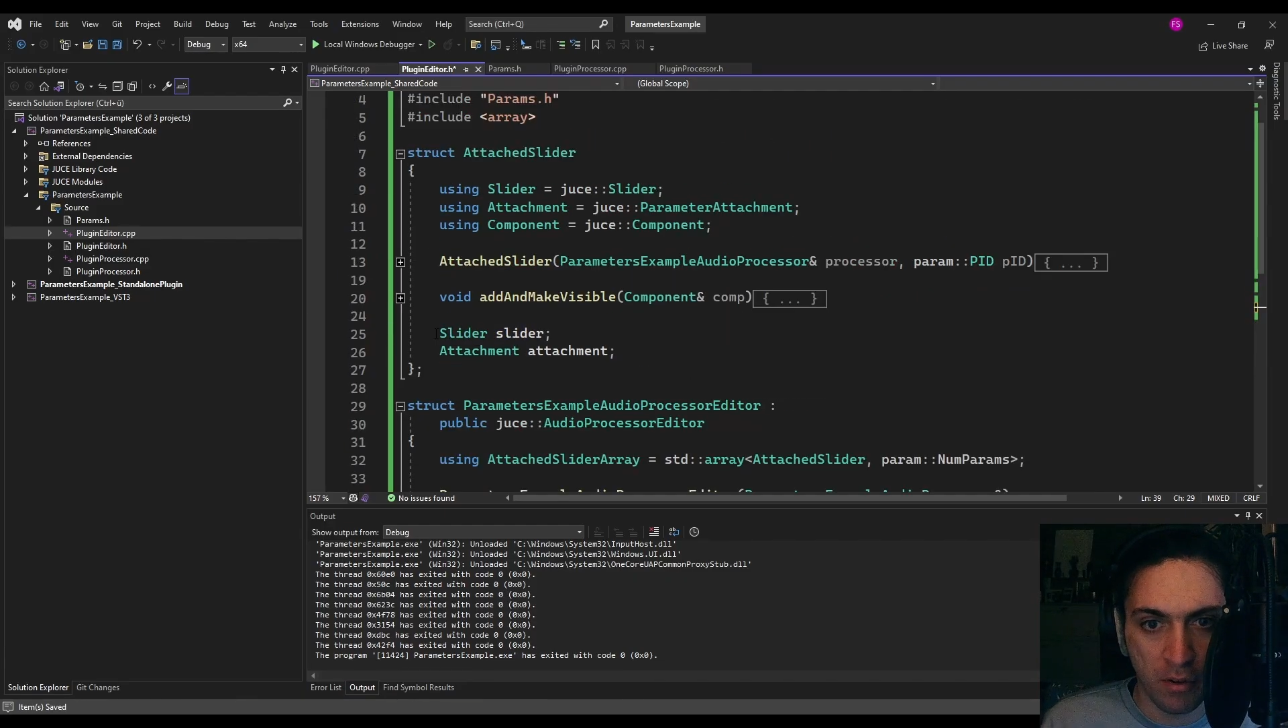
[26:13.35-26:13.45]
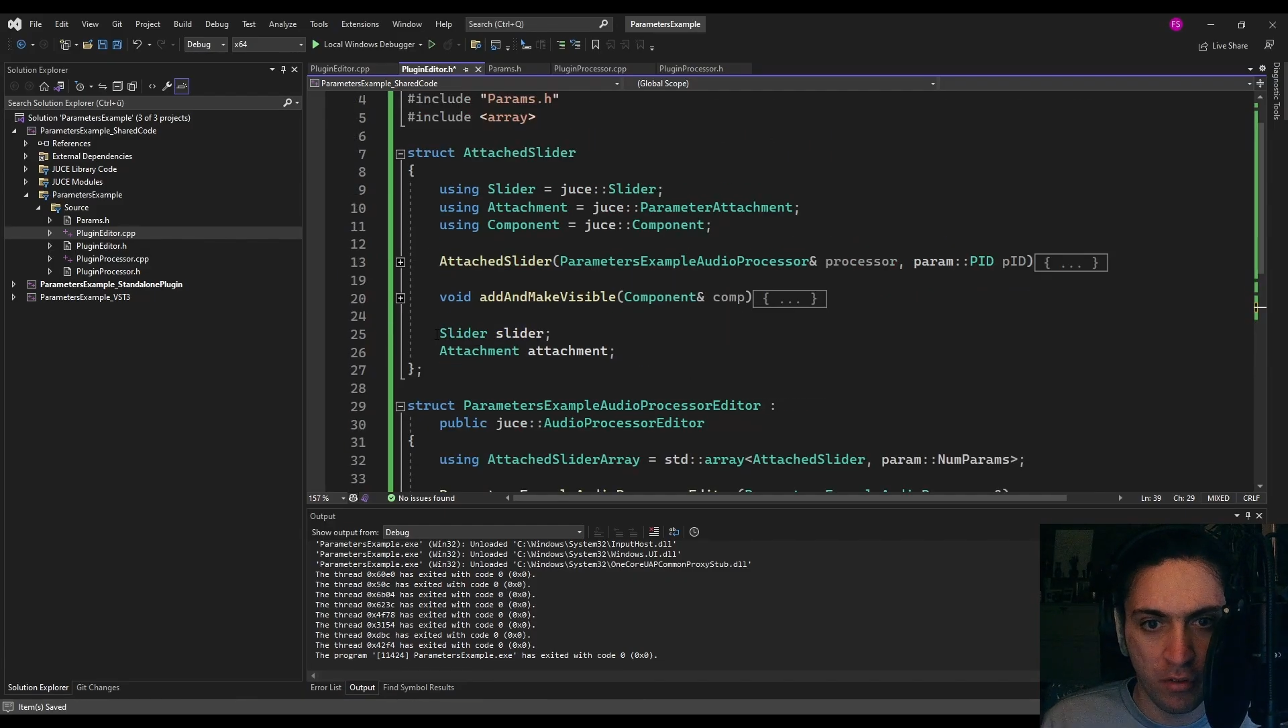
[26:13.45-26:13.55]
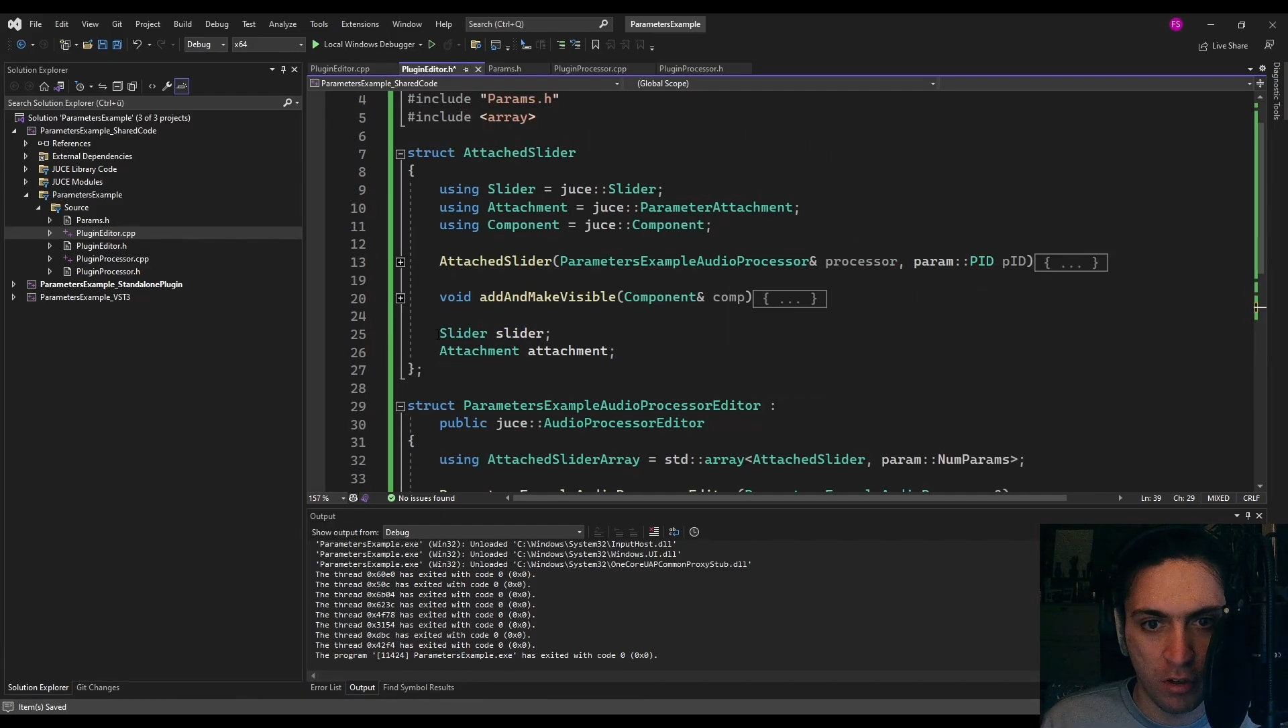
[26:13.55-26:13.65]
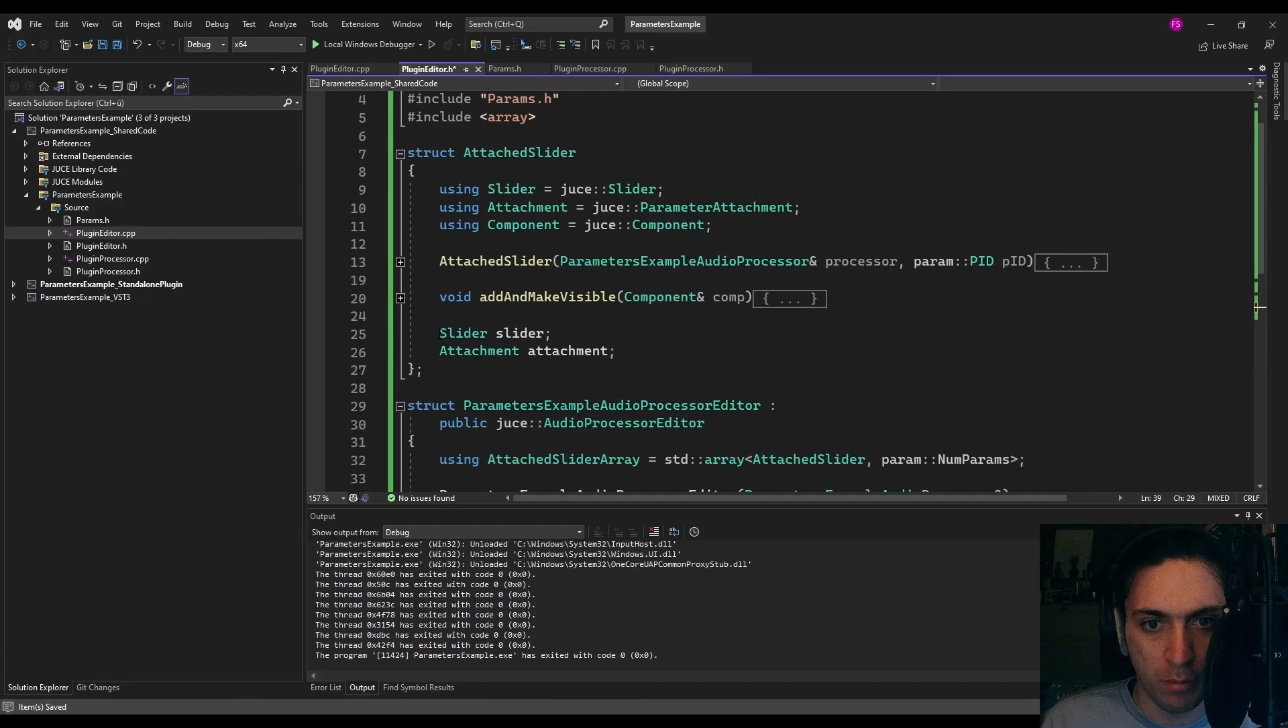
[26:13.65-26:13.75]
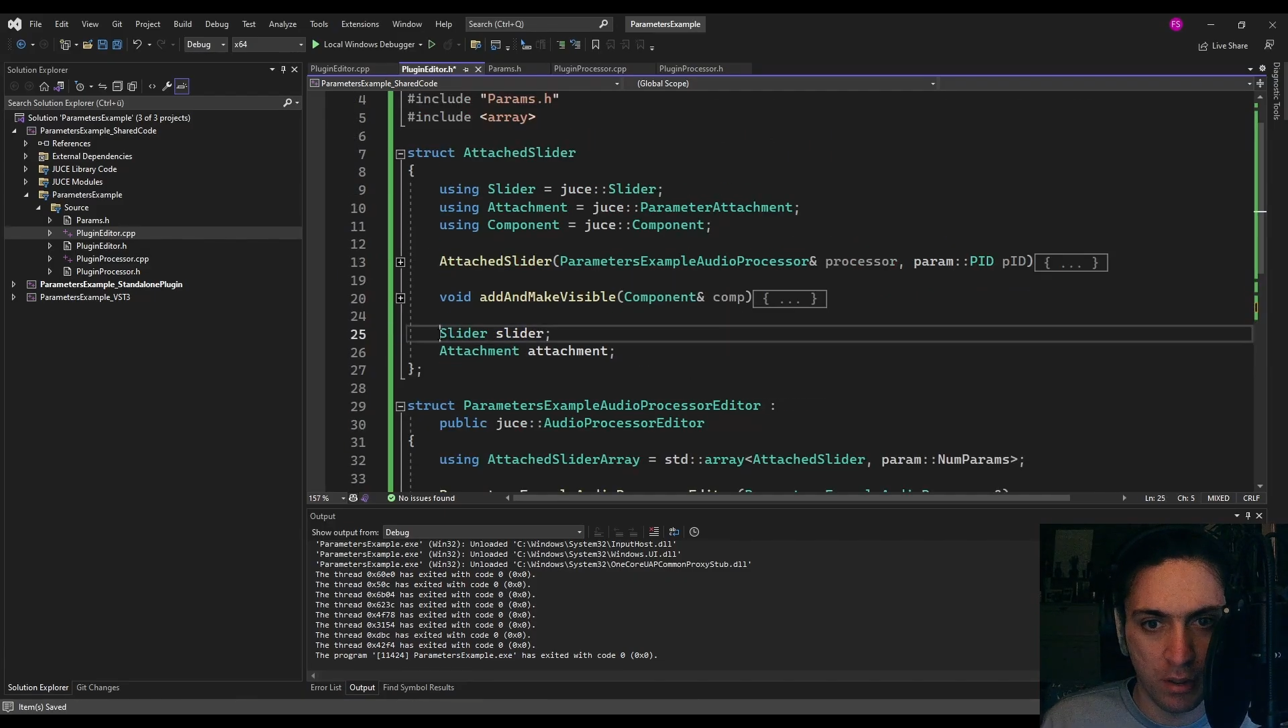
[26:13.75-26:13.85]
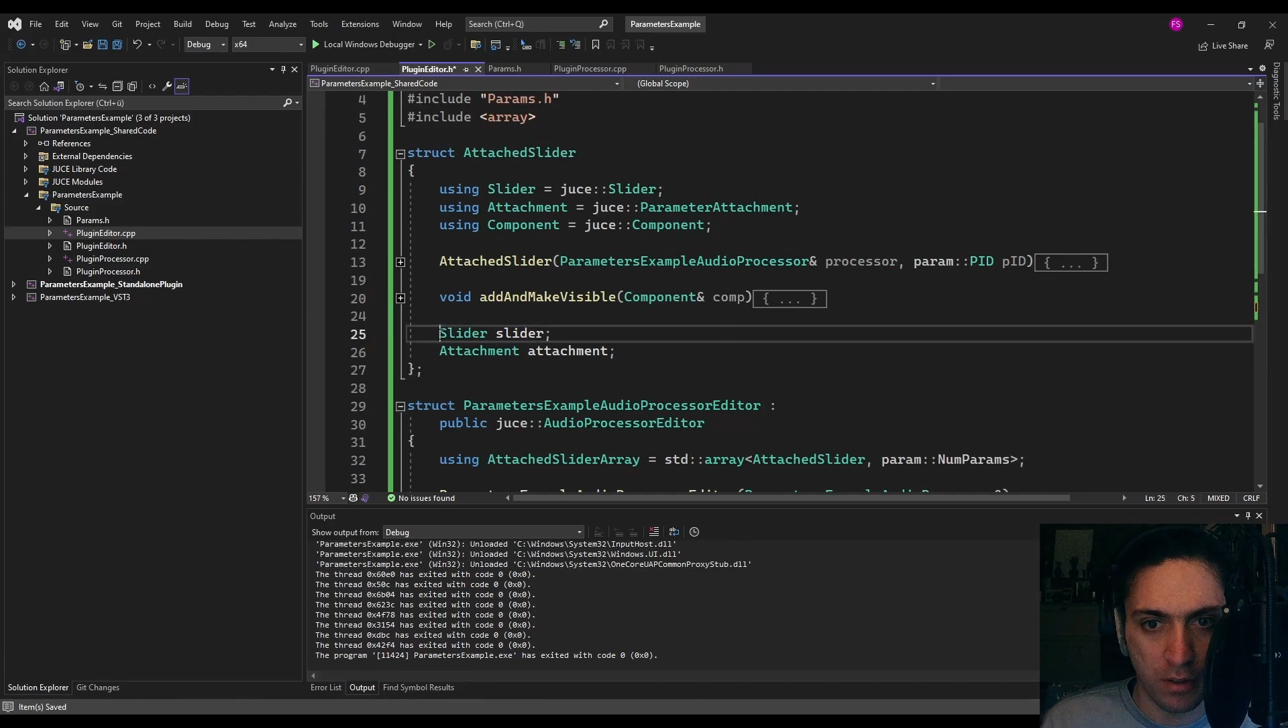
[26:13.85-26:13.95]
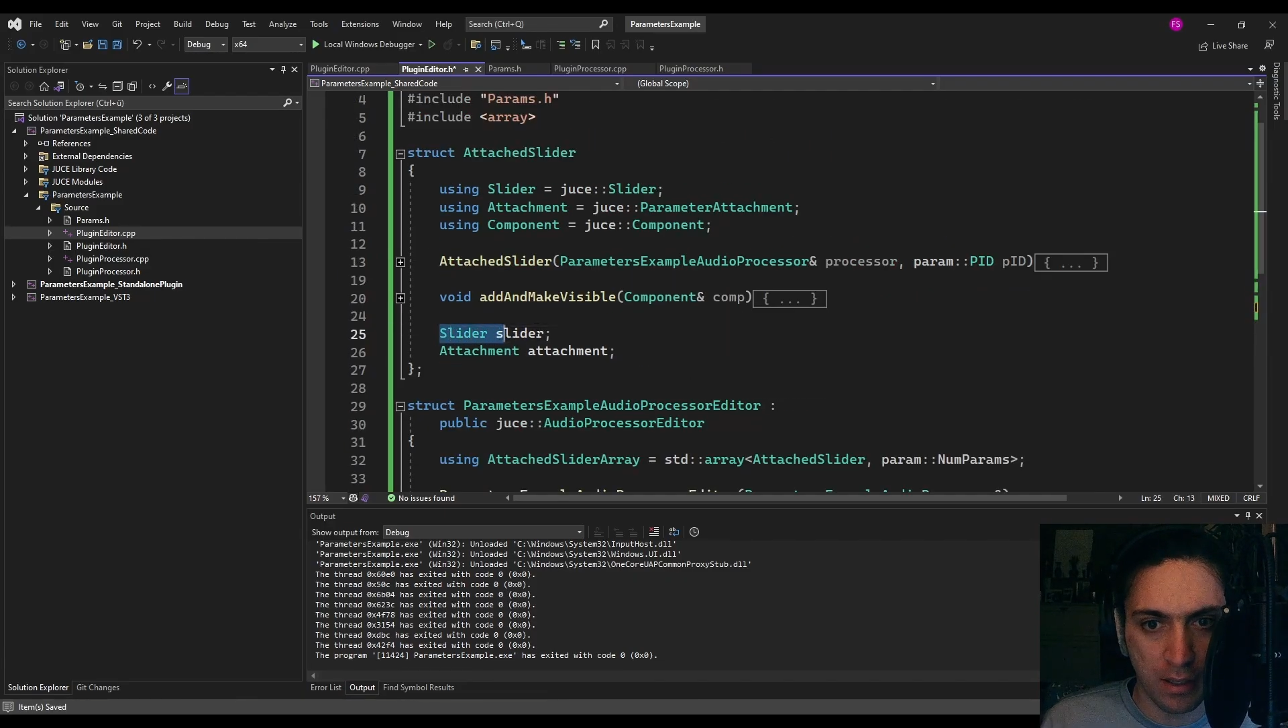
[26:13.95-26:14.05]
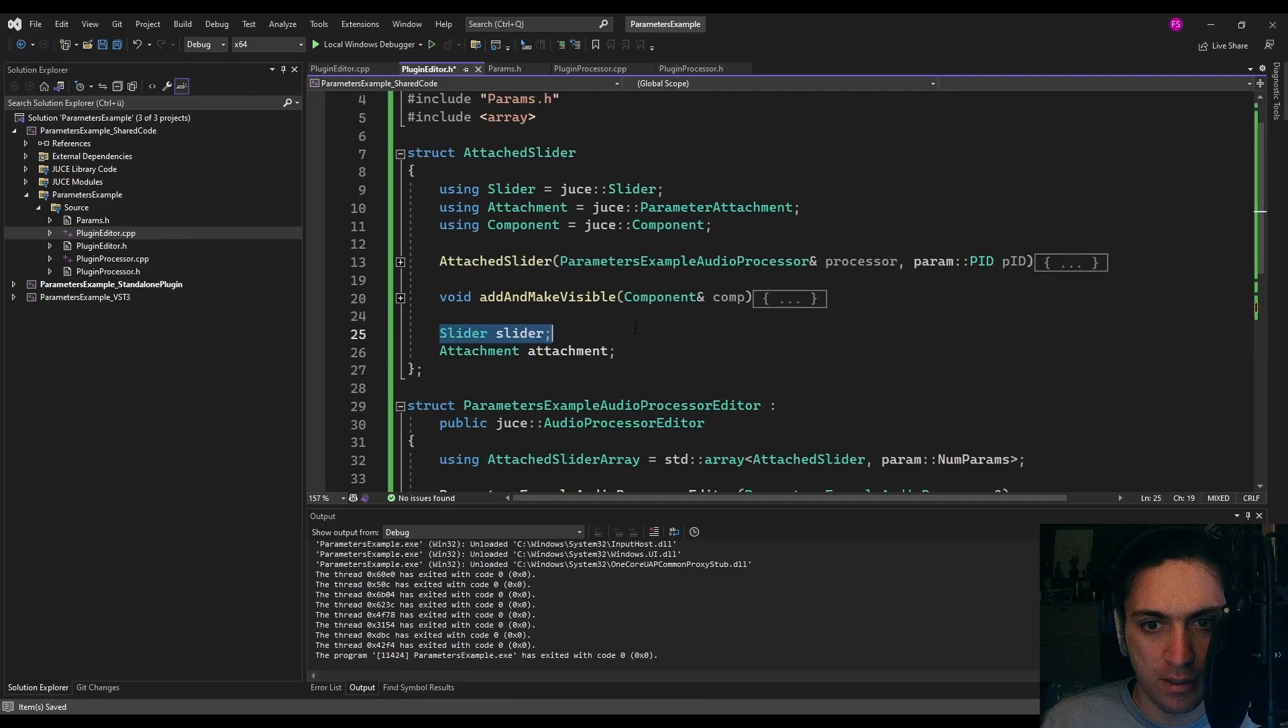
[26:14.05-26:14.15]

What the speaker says: variable that